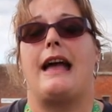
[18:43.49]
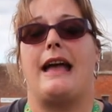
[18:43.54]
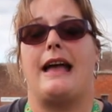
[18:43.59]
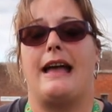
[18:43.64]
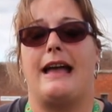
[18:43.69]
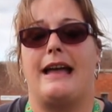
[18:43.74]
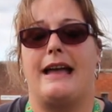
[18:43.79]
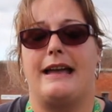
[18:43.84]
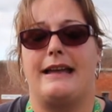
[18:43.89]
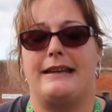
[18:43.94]

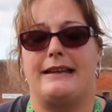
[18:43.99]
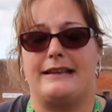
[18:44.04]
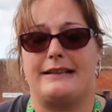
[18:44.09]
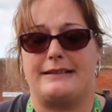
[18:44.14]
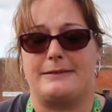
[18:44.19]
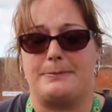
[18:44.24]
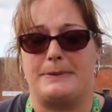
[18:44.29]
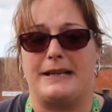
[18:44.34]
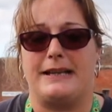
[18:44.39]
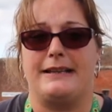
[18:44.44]
and
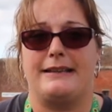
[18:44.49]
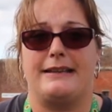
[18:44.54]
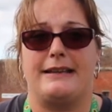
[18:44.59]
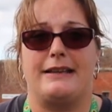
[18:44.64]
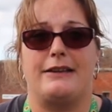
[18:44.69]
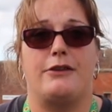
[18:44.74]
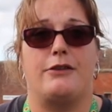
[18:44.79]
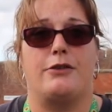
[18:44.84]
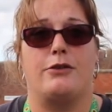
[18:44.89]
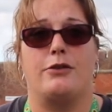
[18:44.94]
explain
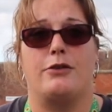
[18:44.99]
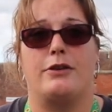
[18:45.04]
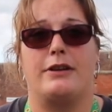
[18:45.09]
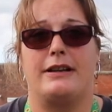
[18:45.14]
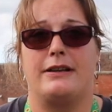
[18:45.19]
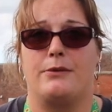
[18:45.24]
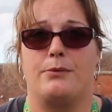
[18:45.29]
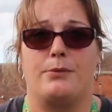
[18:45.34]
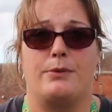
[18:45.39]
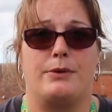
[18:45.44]
that you're
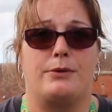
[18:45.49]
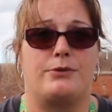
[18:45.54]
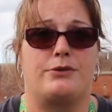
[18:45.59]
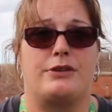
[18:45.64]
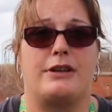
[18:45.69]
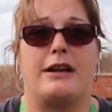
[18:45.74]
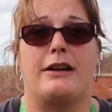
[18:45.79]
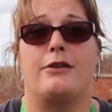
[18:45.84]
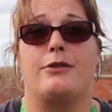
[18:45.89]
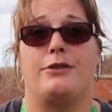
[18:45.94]
in a
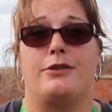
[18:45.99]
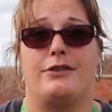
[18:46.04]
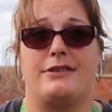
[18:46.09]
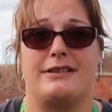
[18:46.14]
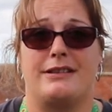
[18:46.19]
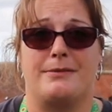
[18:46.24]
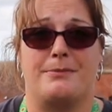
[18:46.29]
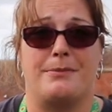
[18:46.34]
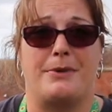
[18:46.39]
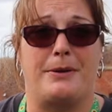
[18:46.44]
wheelchair or
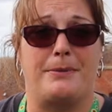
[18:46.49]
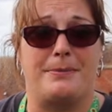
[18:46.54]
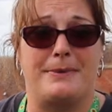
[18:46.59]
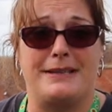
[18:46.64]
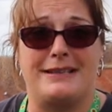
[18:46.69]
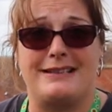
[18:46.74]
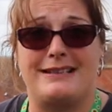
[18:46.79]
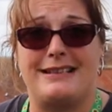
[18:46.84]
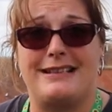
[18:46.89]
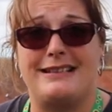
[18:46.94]
using a
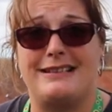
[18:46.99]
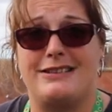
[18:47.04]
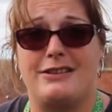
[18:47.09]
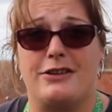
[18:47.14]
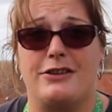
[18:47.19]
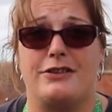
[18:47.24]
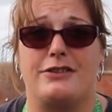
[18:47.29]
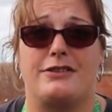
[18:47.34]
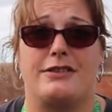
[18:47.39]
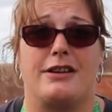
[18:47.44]
mobility
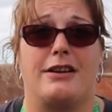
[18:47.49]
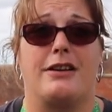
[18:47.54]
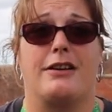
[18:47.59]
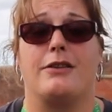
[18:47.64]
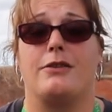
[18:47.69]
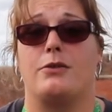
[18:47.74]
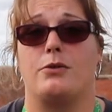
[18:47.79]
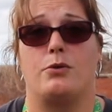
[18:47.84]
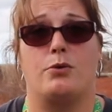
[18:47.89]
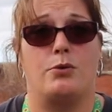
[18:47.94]

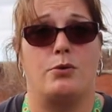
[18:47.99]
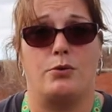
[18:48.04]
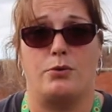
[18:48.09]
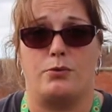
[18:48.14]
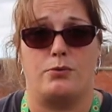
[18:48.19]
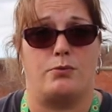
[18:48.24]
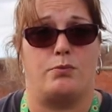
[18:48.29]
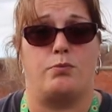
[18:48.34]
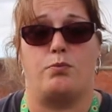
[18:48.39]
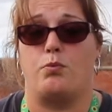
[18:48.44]
scooter
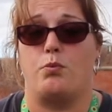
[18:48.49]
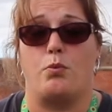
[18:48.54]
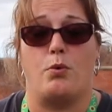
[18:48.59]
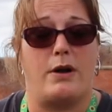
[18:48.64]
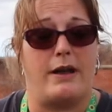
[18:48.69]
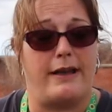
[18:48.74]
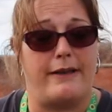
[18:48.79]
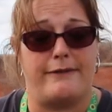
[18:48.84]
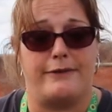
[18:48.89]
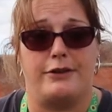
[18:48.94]
or
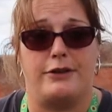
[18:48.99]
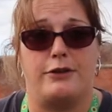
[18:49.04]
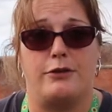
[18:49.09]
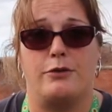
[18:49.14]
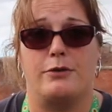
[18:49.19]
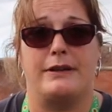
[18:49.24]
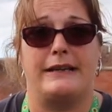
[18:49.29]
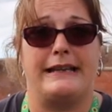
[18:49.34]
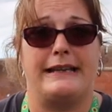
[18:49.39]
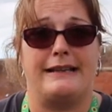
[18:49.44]
whatever
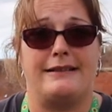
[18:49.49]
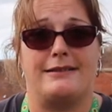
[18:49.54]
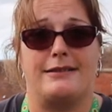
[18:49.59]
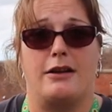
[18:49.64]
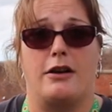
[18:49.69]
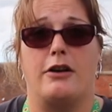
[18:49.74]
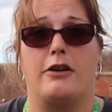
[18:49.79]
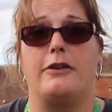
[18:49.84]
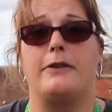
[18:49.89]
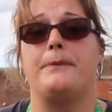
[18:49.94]
your needs
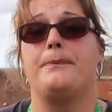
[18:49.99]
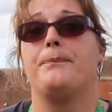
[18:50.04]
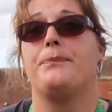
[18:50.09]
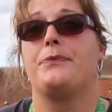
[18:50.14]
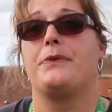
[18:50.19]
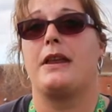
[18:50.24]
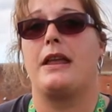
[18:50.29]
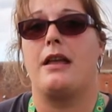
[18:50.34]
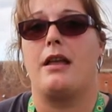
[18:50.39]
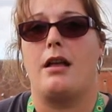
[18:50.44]
are.
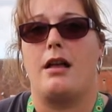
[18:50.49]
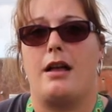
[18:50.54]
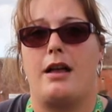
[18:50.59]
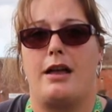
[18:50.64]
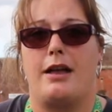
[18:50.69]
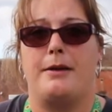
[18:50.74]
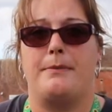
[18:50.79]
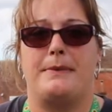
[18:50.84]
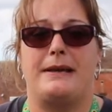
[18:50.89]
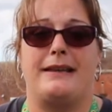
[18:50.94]

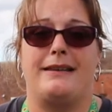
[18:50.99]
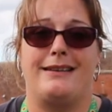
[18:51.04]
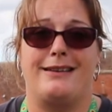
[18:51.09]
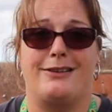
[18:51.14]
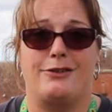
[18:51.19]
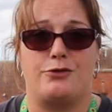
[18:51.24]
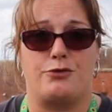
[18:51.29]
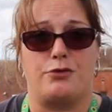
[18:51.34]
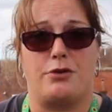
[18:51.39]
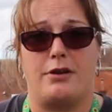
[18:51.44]
Um, and
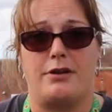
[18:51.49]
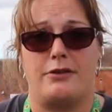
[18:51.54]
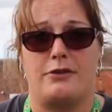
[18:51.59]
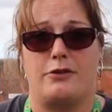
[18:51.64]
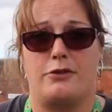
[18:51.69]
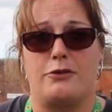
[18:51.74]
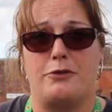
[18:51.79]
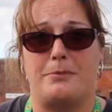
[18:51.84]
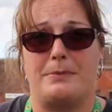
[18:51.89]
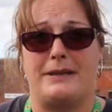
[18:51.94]
they'll try and
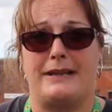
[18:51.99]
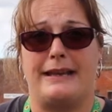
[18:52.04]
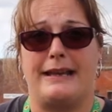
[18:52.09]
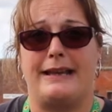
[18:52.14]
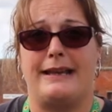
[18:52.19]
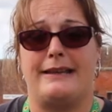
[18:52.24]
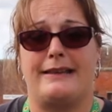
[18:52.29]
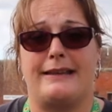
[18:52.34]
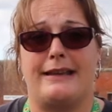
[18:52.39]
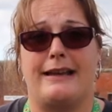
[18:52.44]

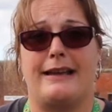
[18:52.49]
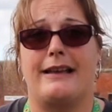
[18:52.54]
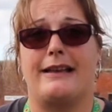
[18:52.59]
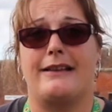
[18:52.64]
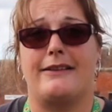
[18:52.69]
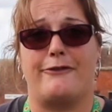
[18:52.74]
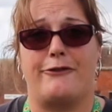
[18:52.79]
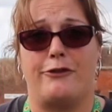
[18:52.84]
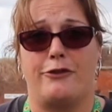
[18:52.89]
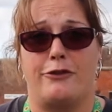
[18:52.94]
accommodate that
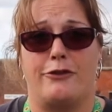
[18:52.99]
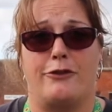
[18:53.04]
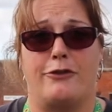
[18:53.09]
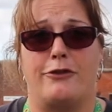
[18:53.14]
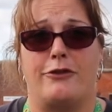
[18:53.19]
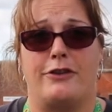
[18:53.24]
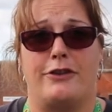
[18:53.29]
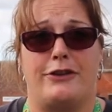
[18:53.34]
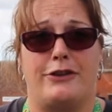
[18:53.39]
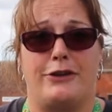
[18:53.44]

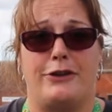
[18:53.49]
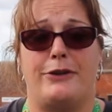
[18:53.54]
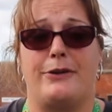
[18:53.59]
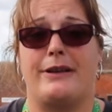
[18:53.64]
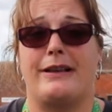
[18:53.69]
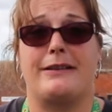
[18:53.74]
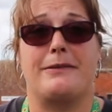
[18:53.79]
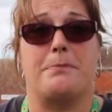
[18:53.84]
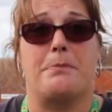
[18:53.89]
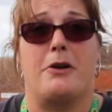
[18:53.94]
for
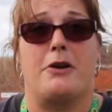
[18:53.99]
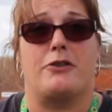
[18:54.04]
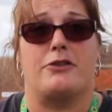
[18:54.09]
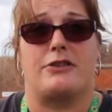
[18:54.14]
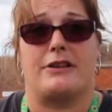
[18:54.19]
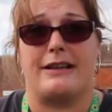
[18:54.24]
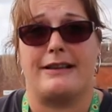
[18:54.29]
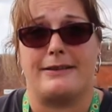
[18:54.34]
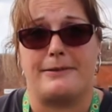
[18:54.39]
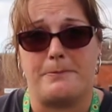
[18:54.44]
you as much
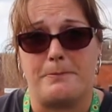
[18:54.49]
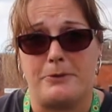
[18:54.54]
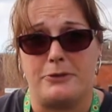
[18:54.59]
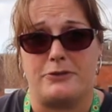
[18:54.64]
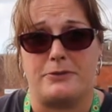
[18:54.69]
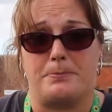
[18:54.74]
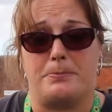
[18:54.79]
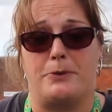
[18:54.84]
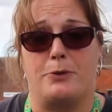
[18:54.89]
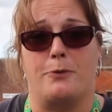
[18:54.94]
as
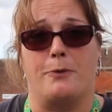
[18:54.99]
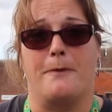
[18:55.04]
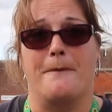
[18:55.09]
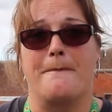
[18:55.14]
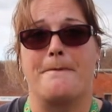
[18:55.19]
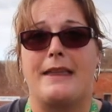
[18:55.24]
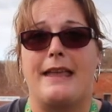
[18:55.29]
possible.